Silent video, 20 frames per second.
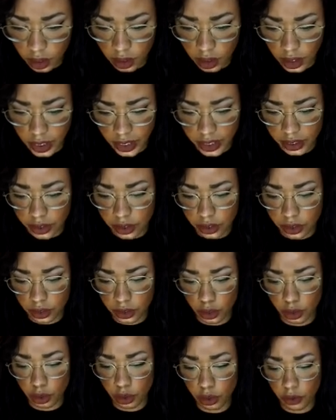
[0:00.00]
yes,
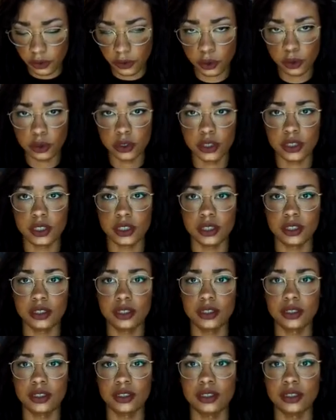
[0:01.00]
so of course,
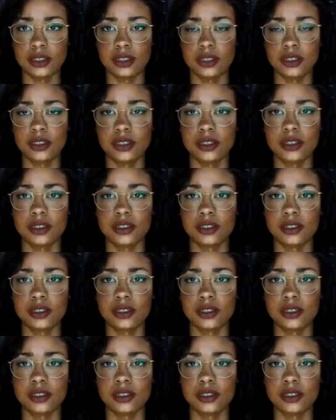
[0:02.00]
uh, uh,